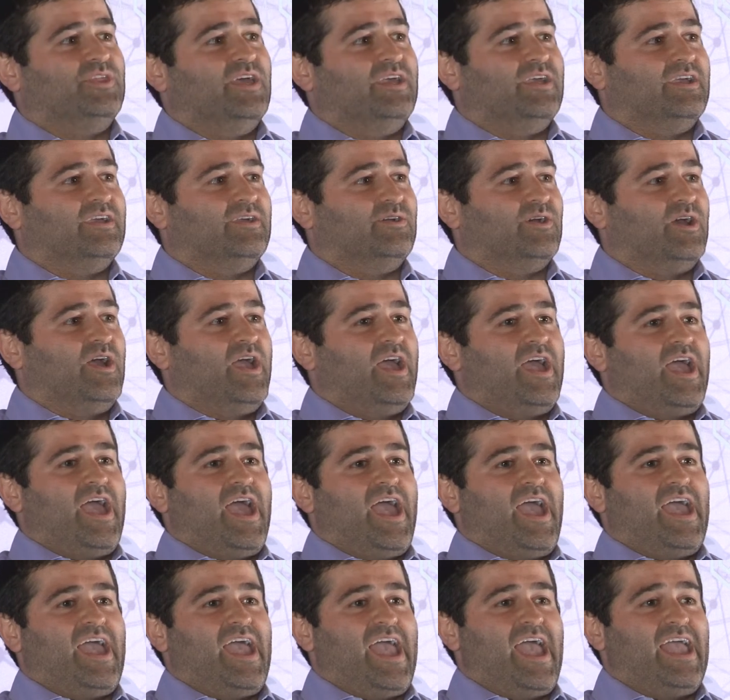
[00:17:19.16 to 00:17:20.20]
thing,
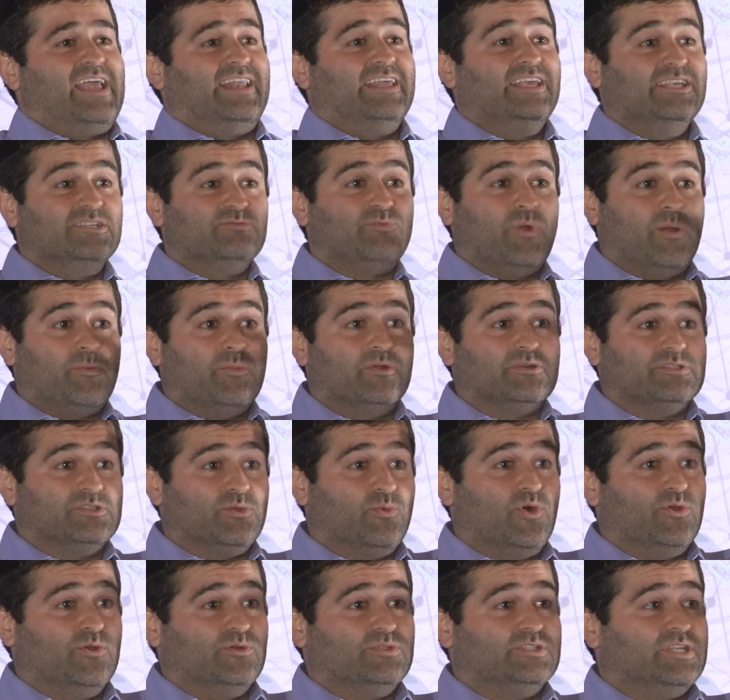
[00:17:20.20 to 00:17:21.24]
and he remembers
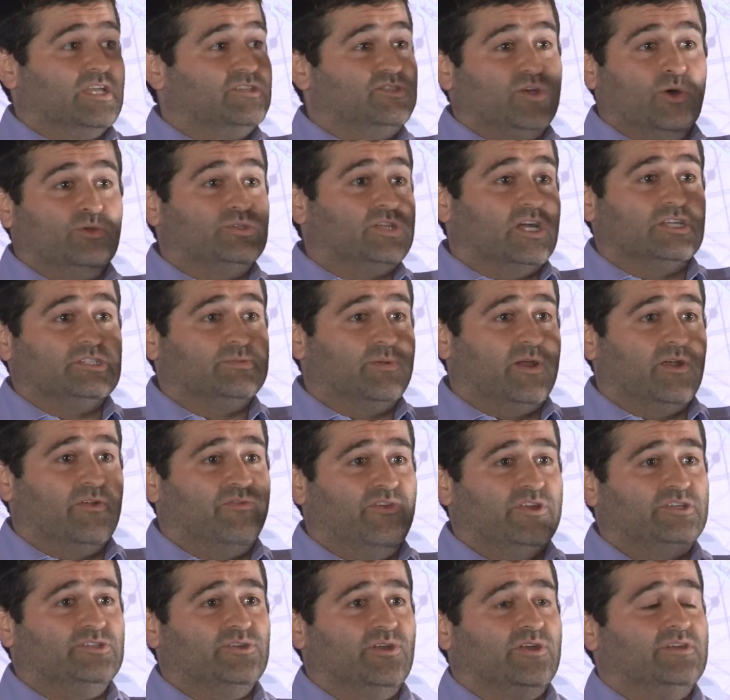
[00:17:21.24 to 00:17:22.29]
the one who said, don't touch my
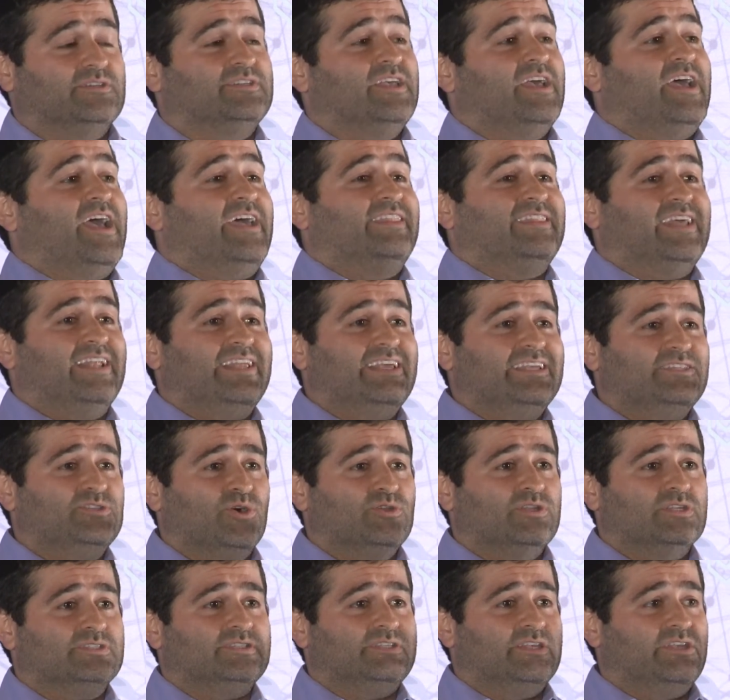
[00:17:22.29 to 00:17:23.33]
refrigerators. And then he
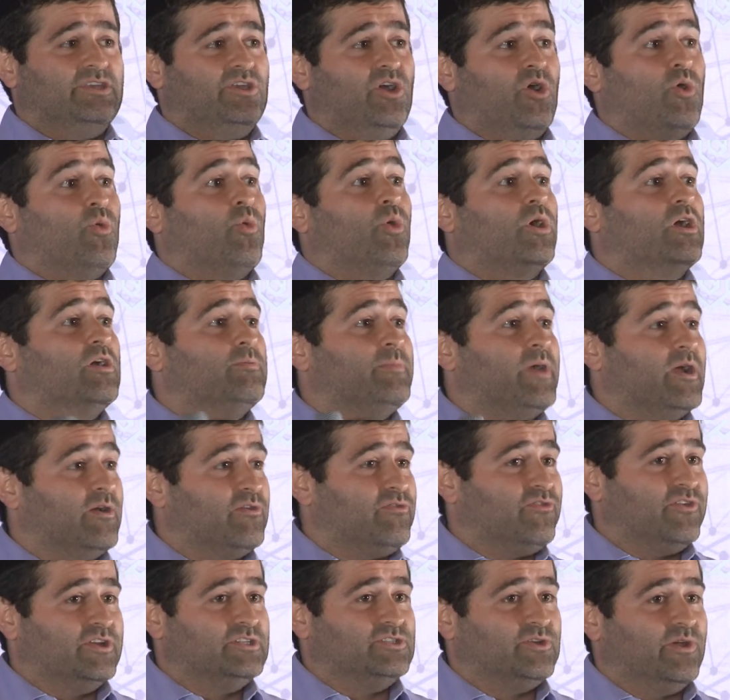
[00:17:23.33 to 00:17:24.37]
told the CEO, where are my
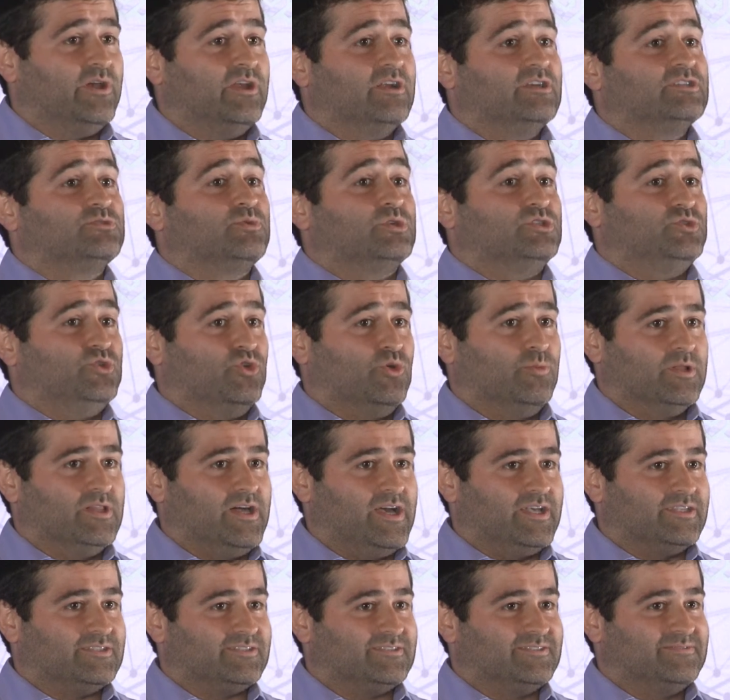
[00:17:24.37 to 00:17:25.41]
refrigerators with
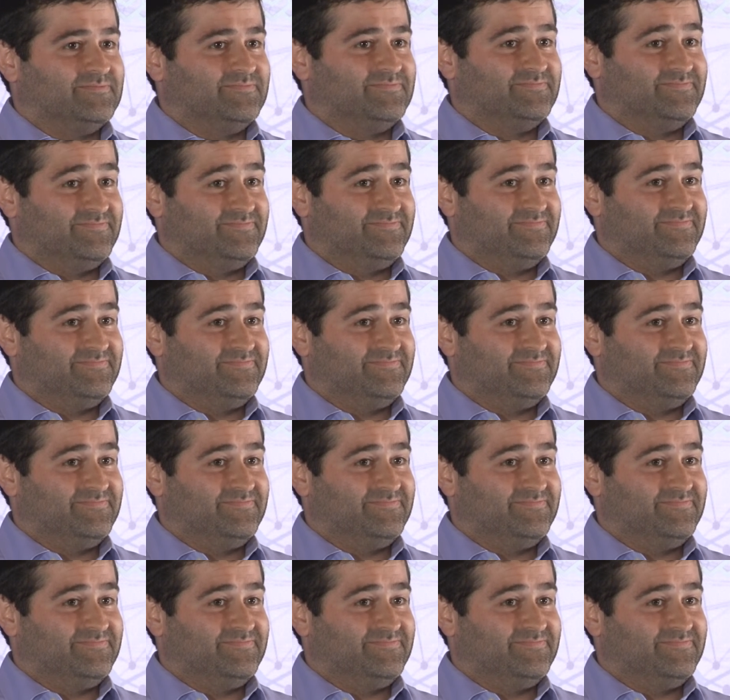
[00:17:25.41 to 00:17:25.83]
chewable ice?